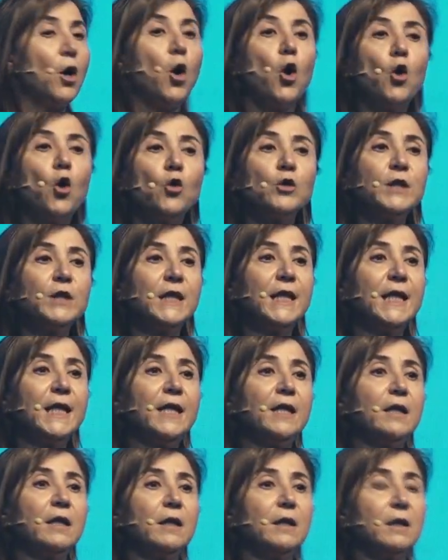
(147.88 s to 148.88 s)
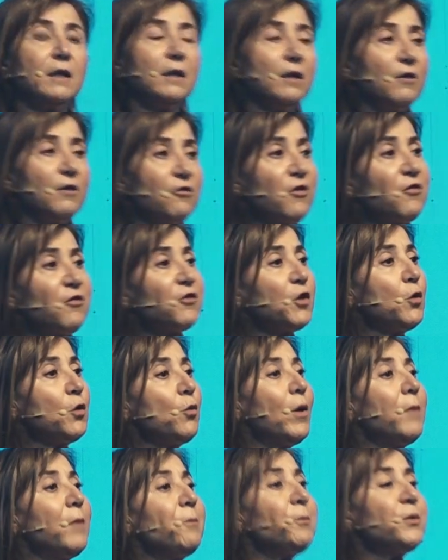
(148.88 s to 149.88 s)
only
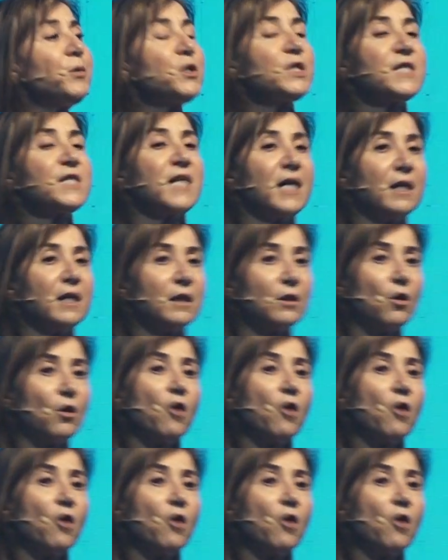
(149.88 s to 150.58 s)
51%